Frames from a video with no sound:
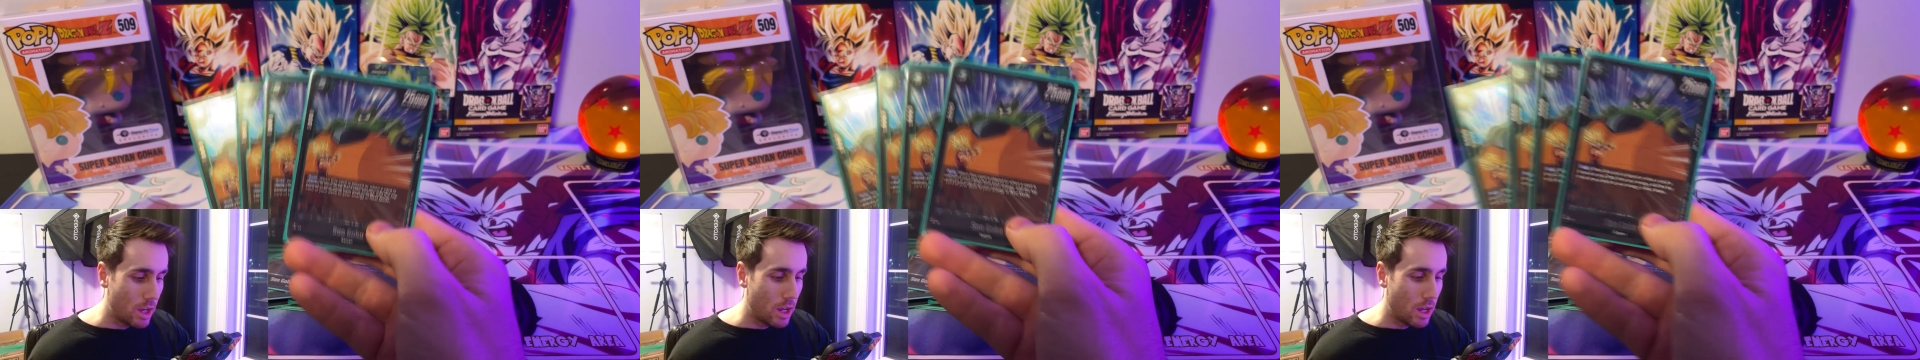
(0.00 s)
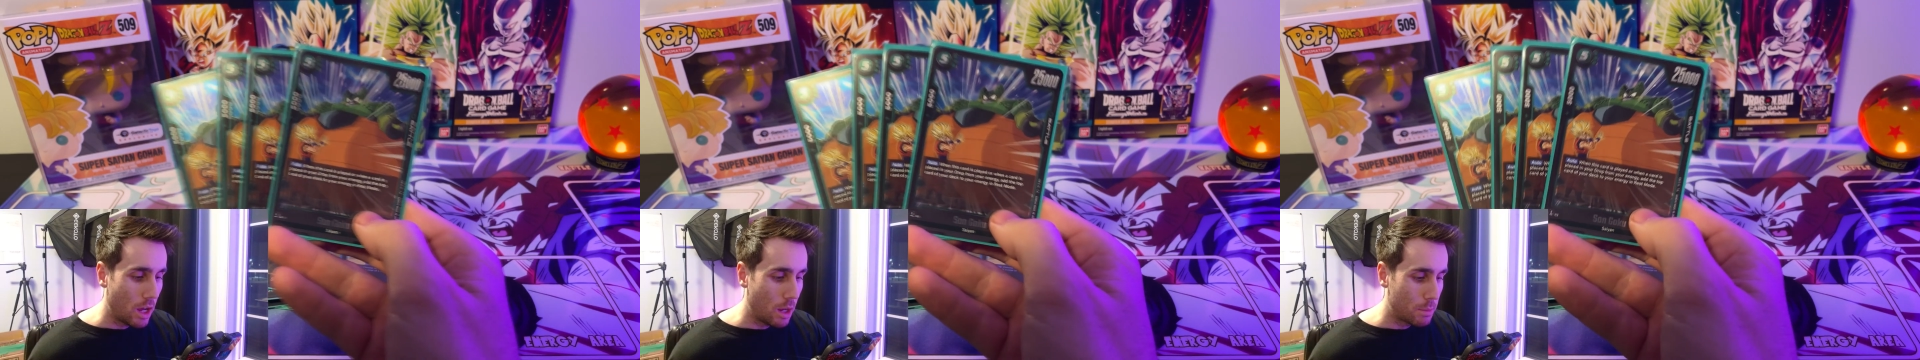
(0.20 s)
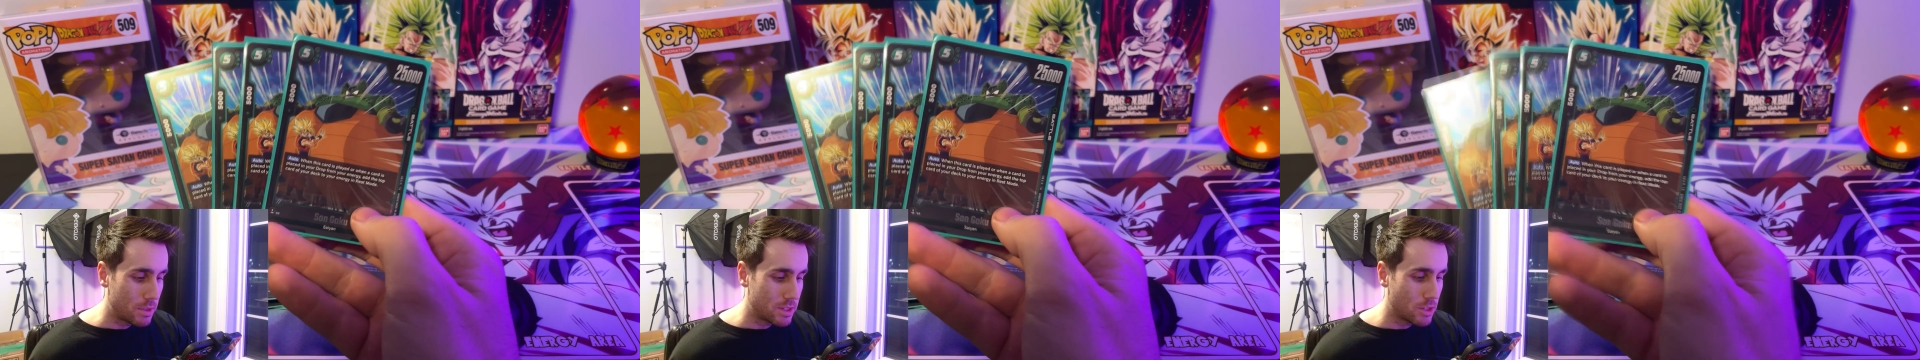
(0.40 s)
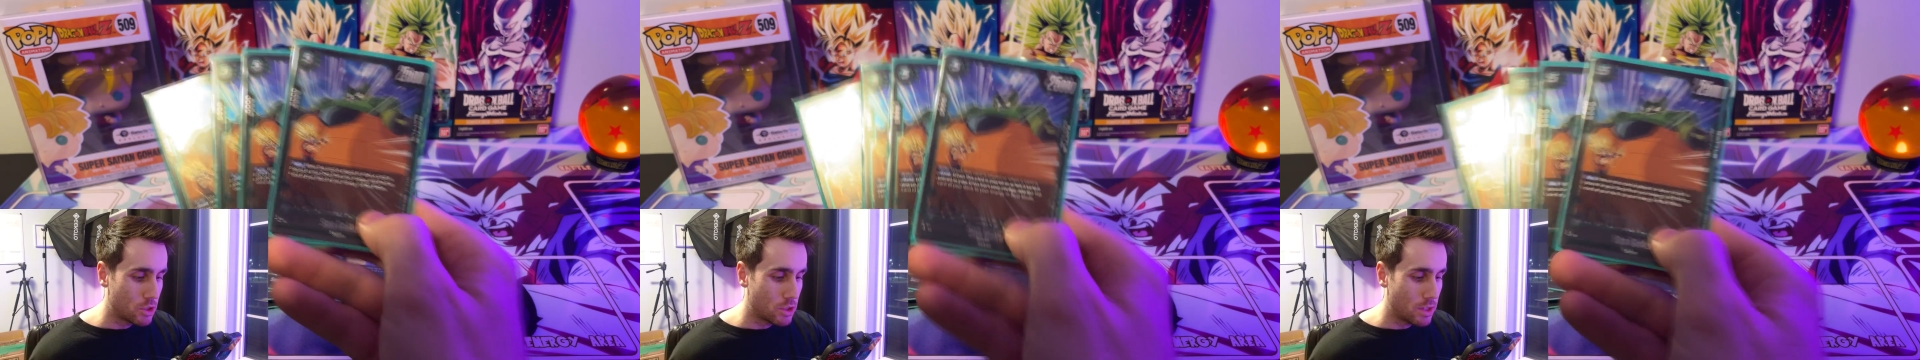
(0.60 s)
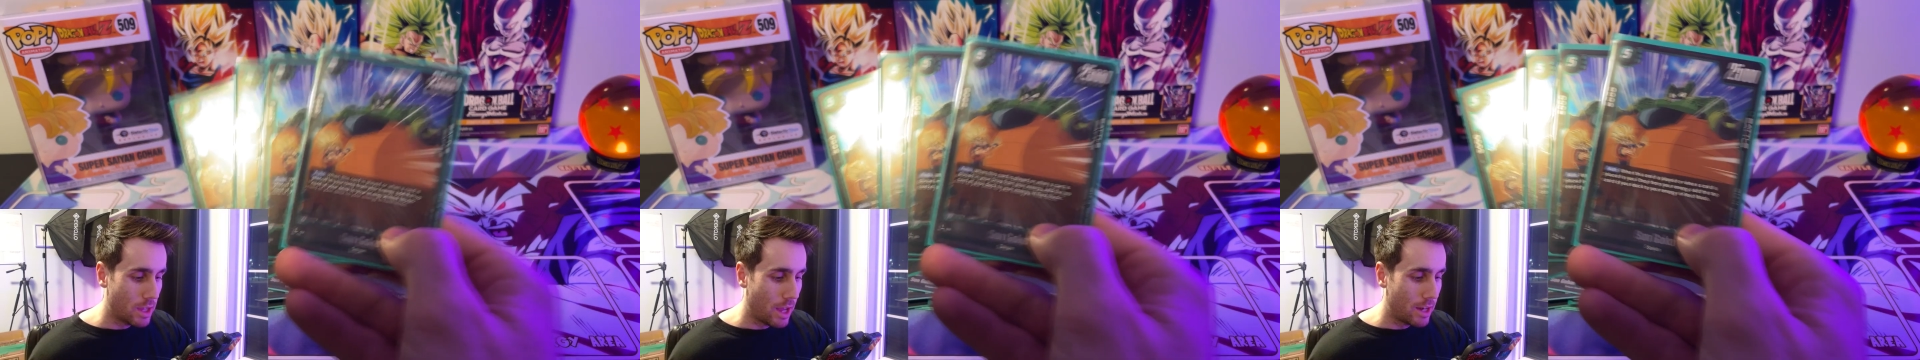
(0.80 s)
But
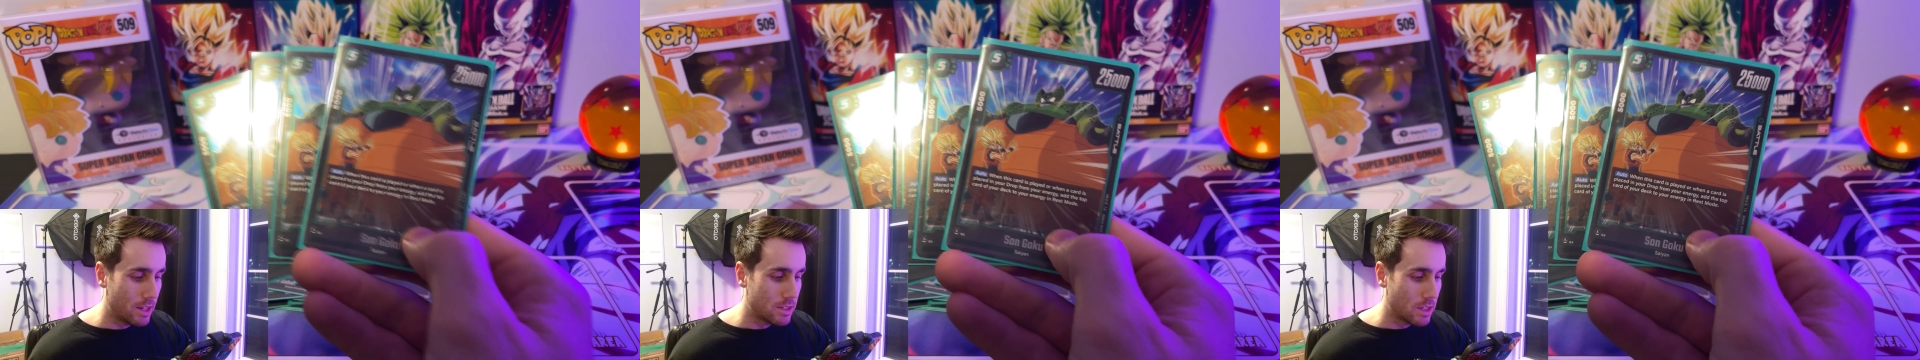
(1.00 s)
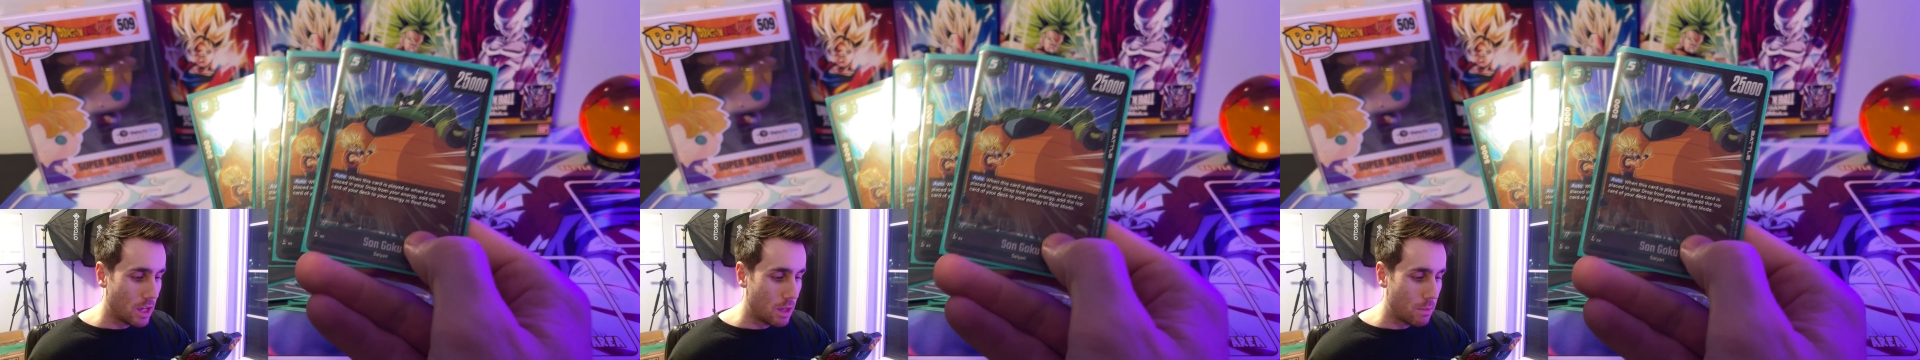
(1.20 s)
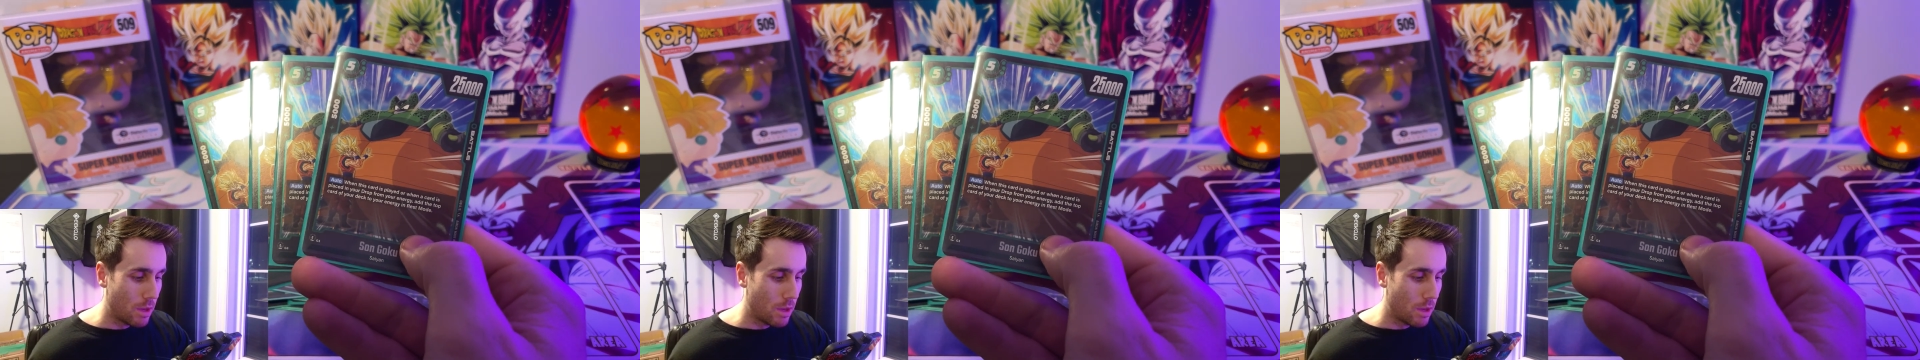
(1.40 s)
essentially, anytime